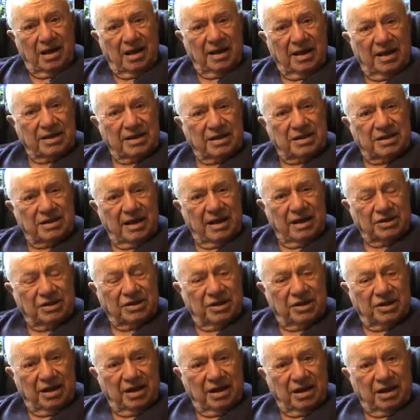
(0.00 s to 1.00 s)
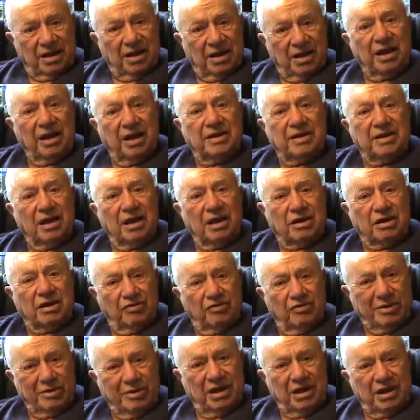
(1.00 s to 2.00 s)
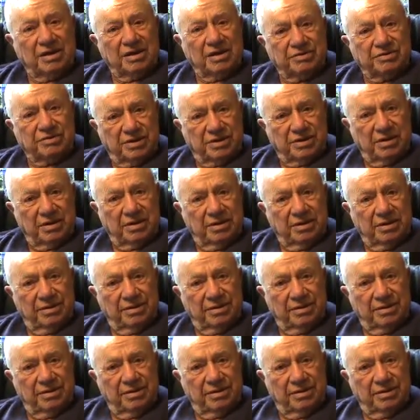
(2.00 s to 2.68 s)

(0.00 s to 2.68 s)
That's that, Jake, and I thank you for being interested.